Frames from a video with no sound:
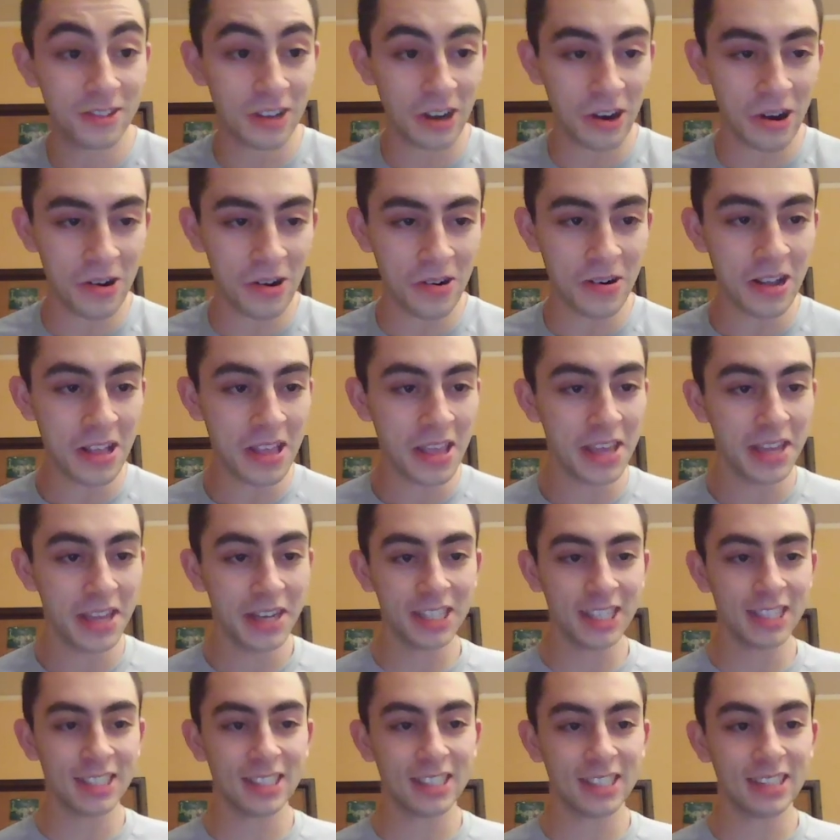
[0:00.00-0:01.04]
So
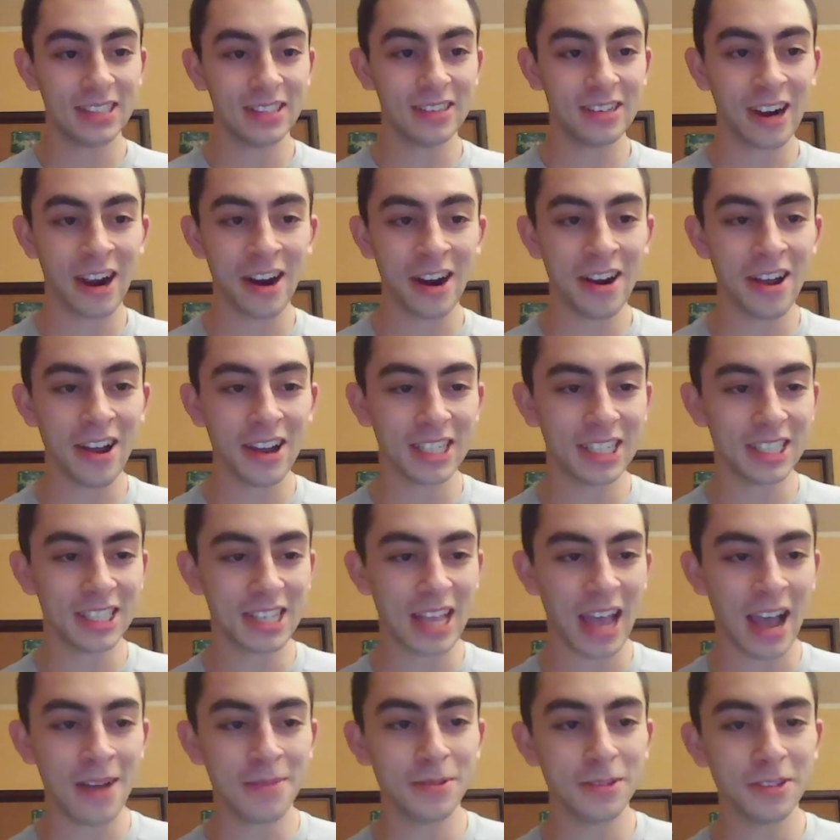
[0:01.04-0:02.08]
just Karjakin
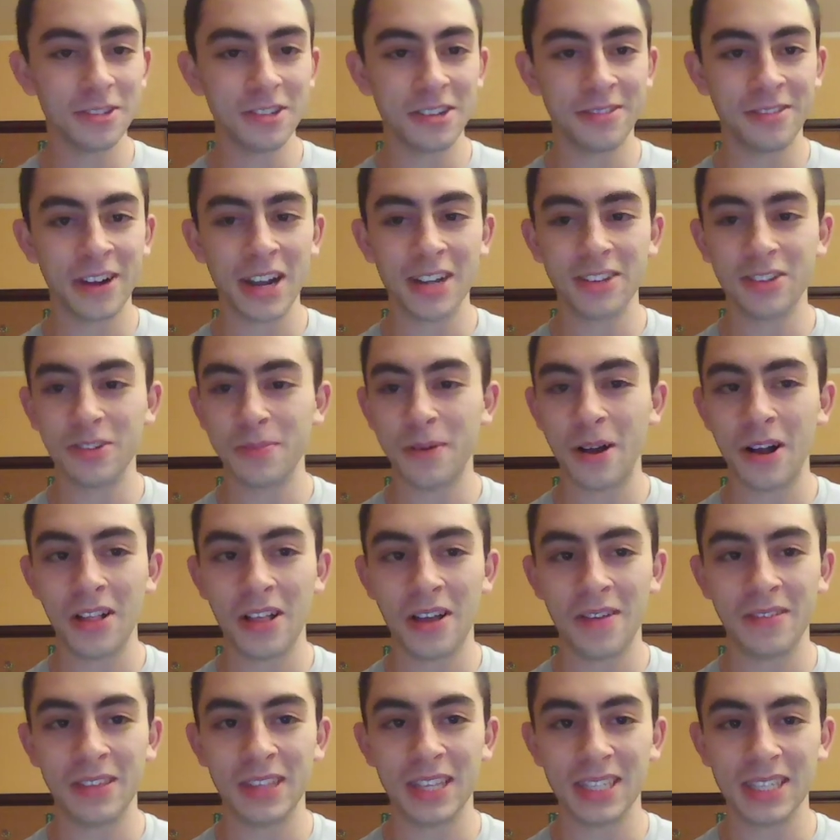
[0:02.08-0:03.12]
just absolutely wrecked
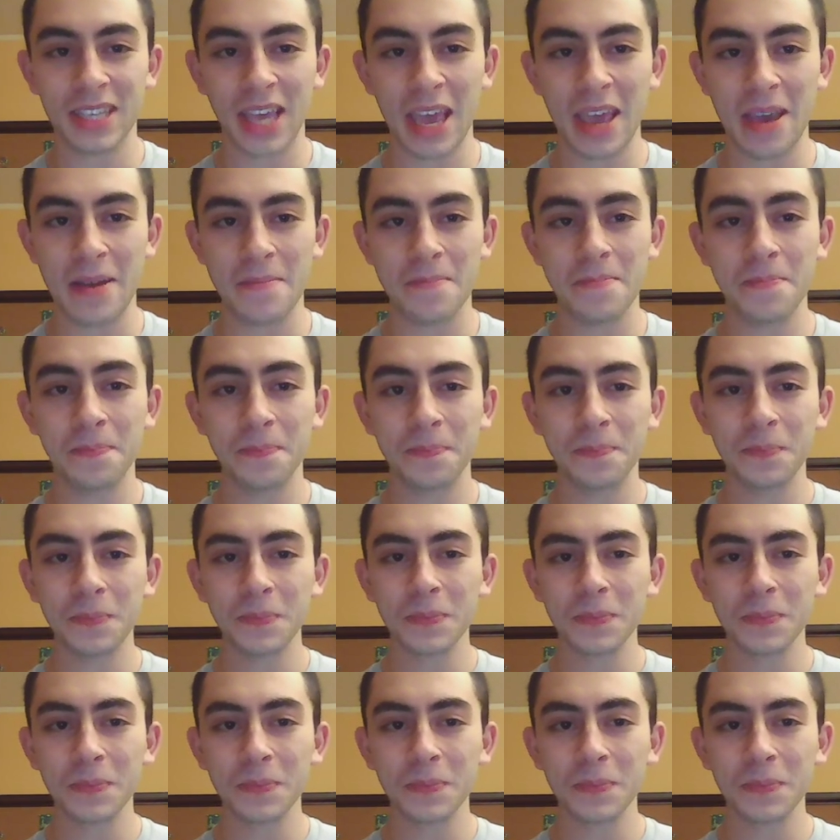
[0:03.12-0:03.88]
Topalov in this game.